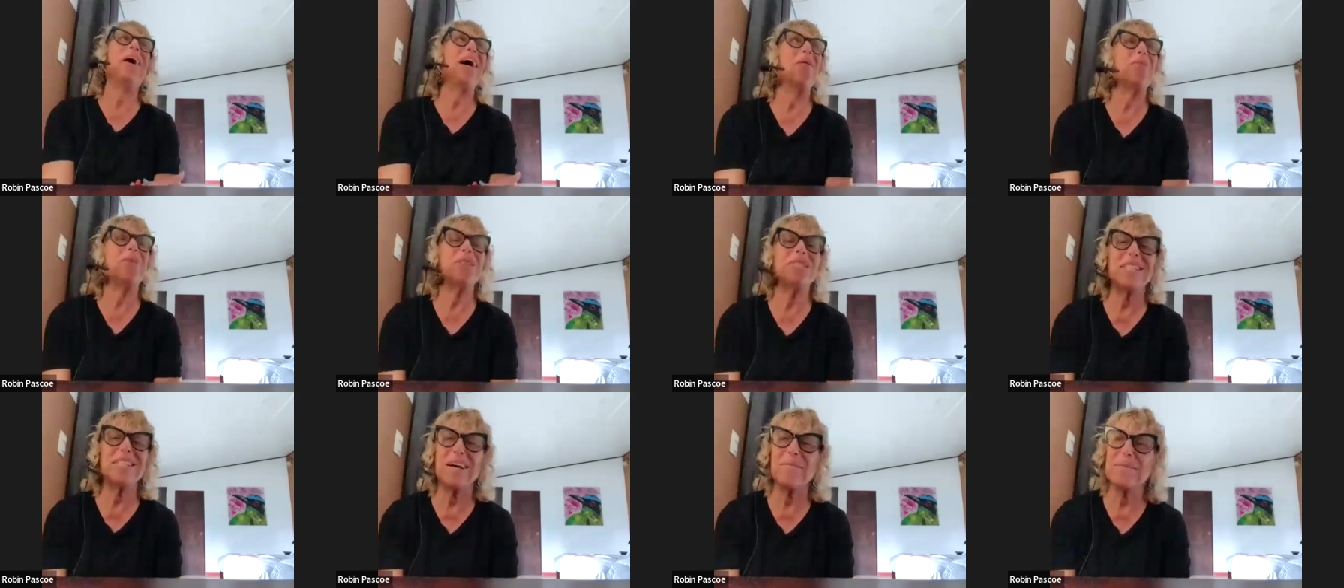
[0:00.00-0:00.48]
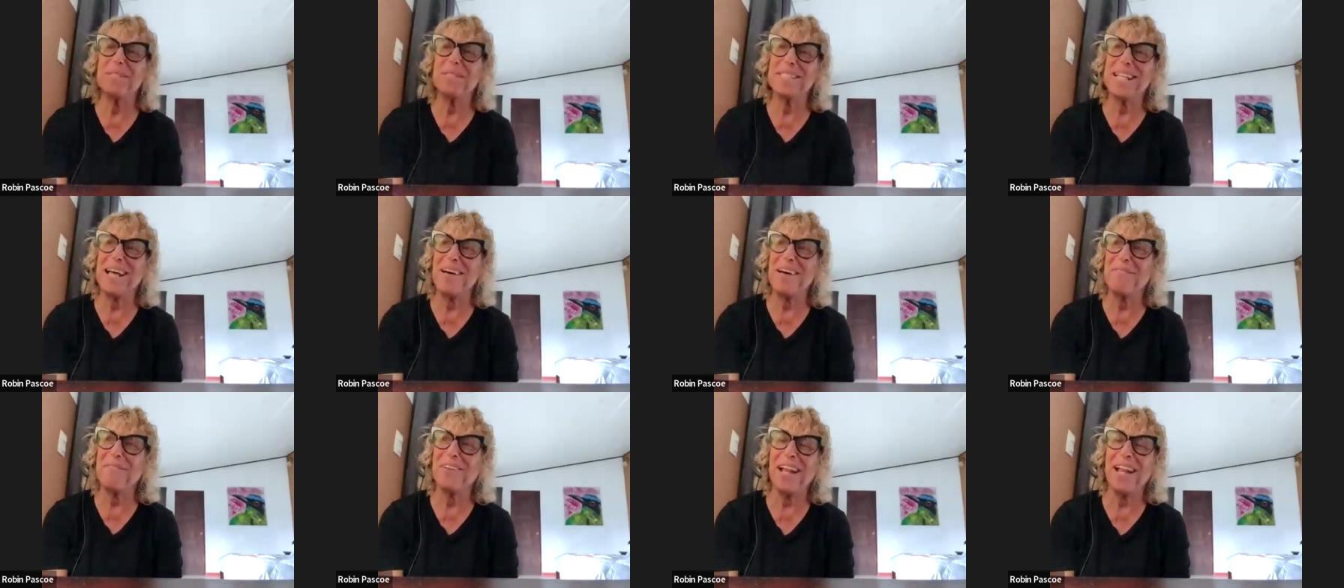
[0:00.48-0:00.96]
I was
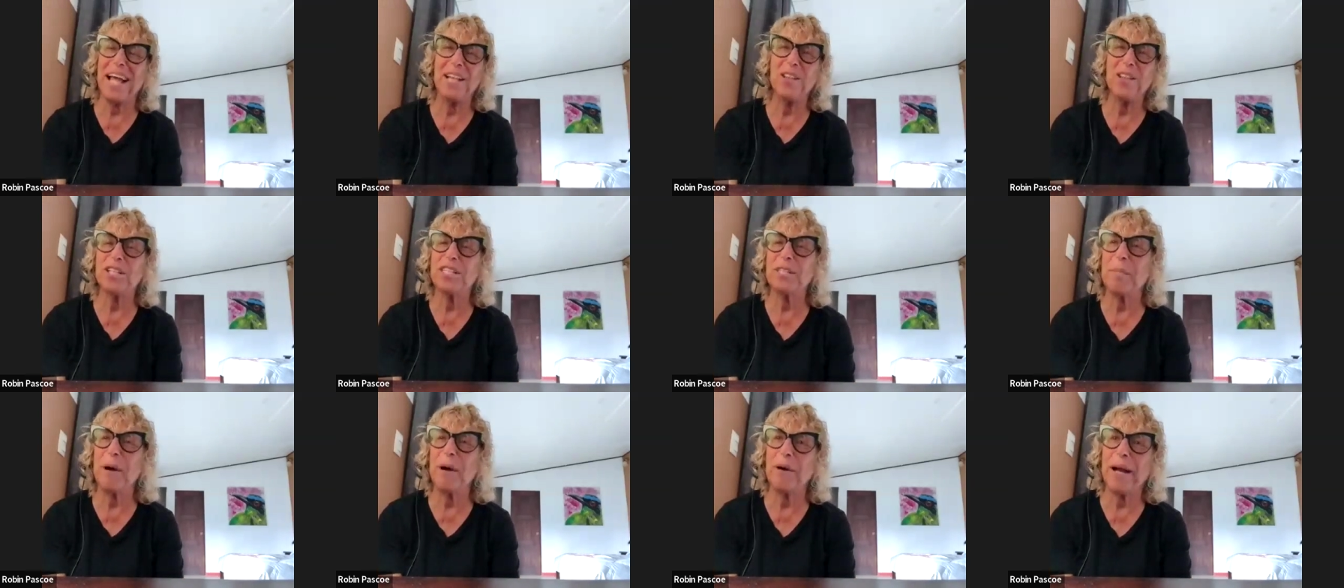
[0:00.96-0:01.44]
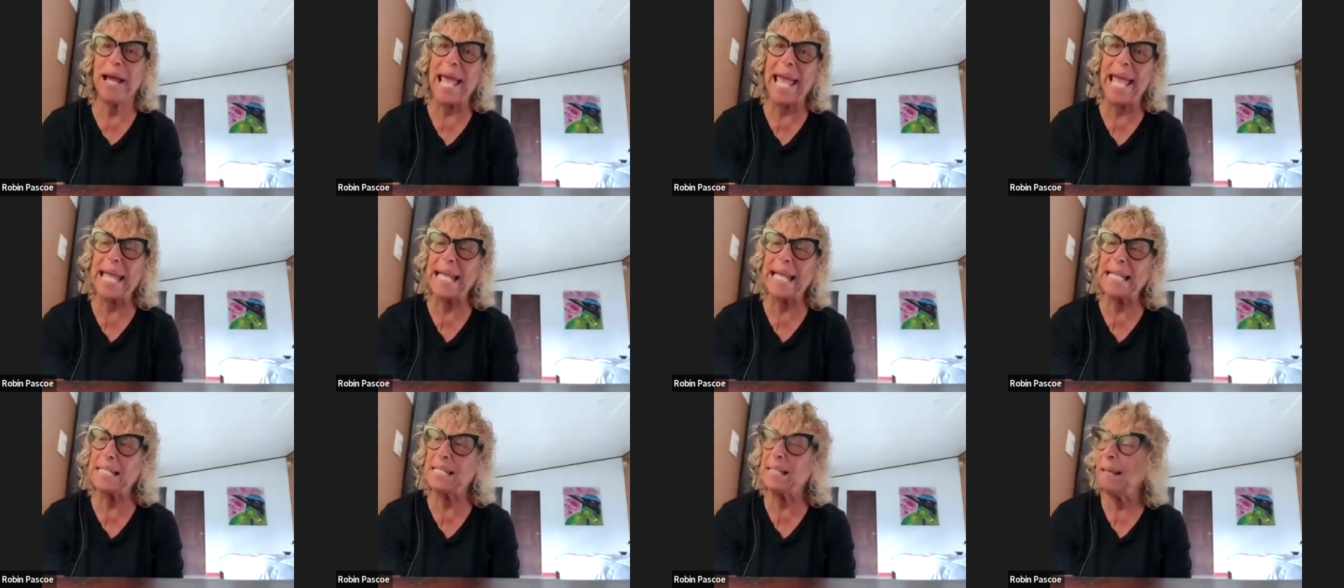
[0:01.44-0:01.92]
definitely, I looked about
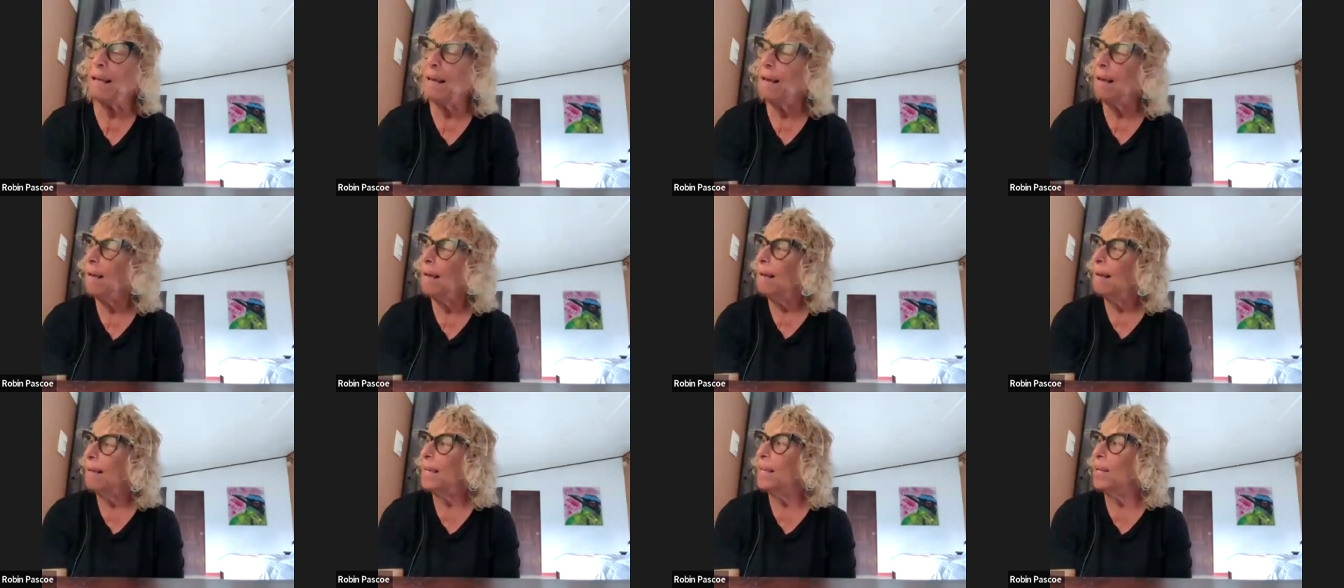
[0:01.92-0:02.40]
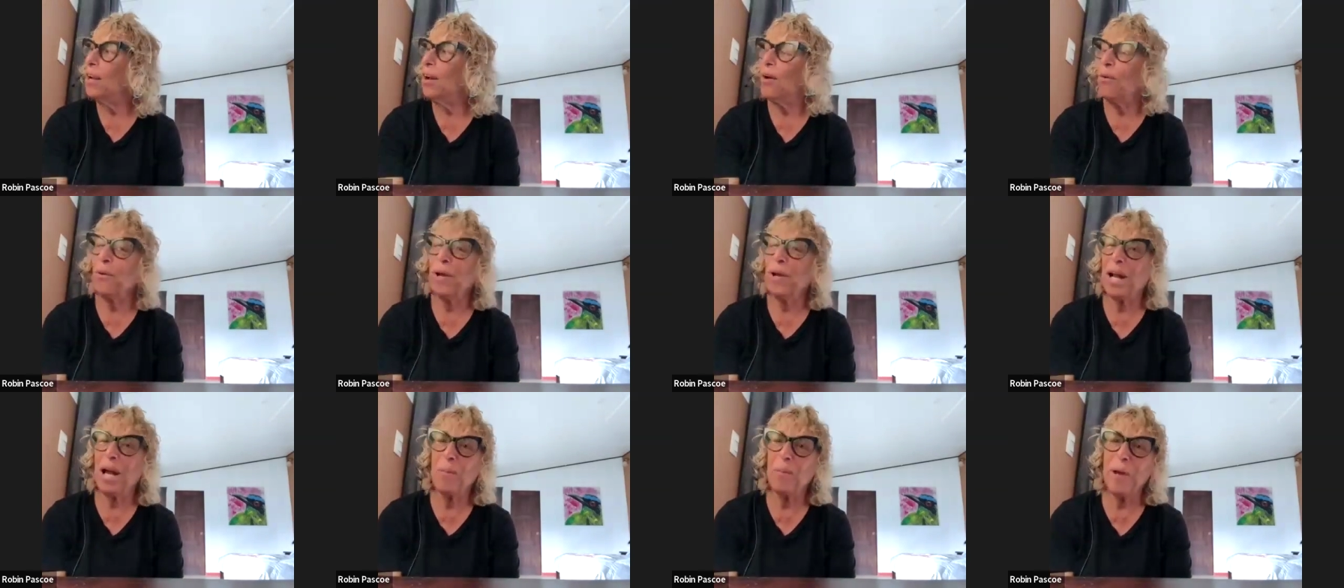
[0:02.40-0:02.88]
8,
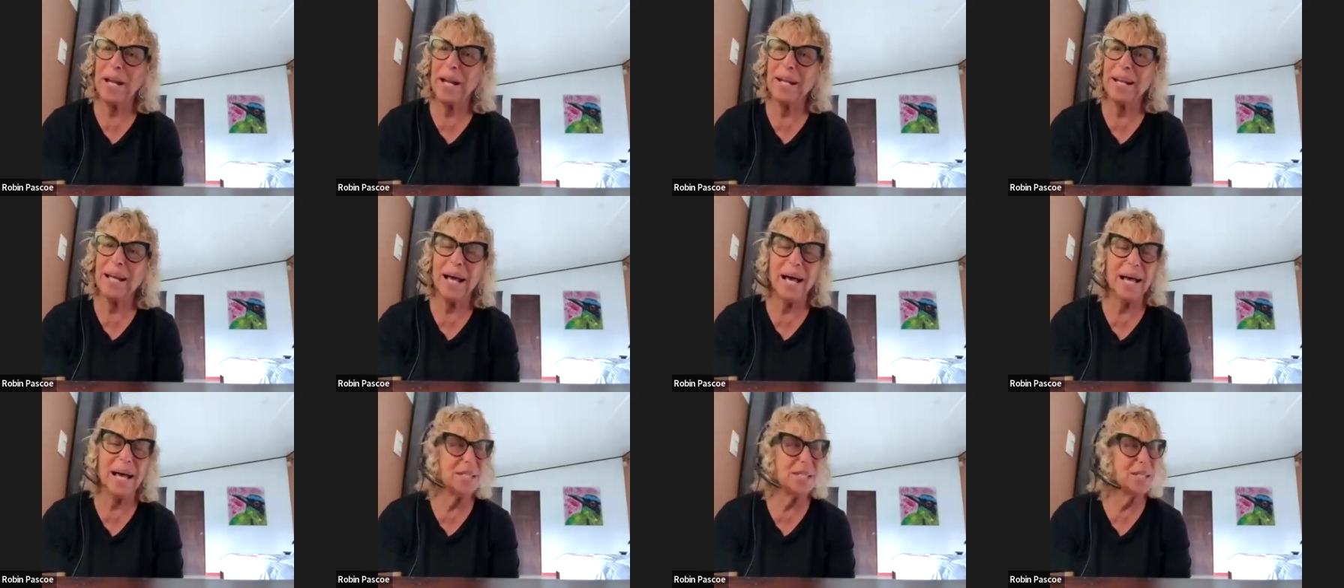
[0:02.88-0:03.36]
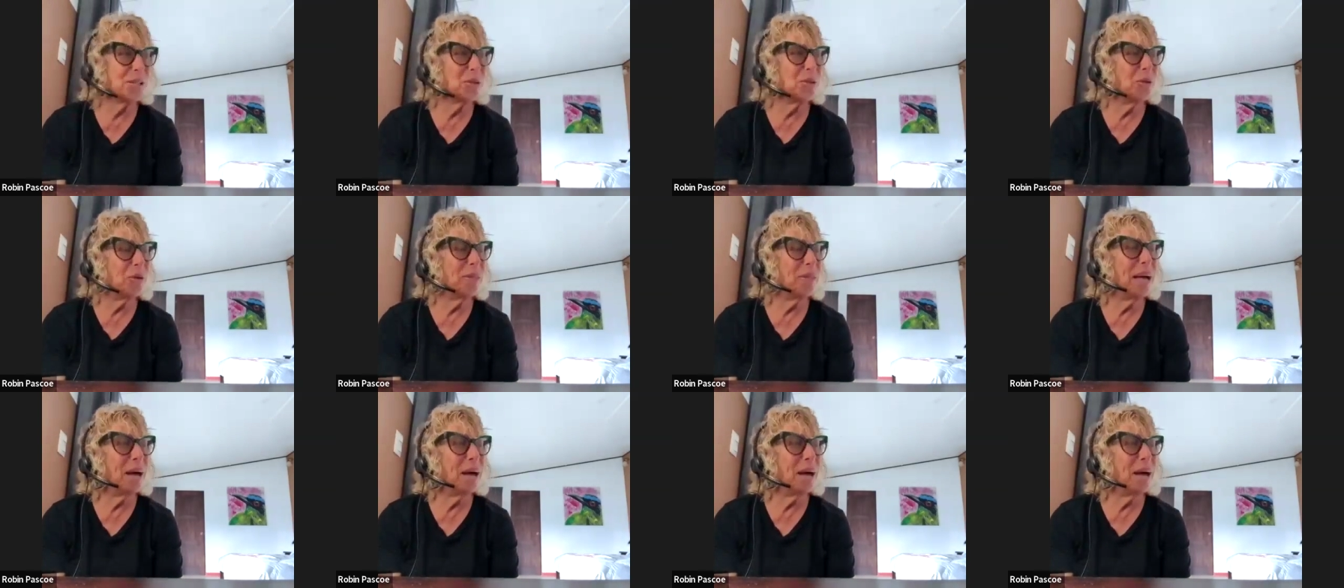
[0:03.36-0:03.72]
when I went into high school. That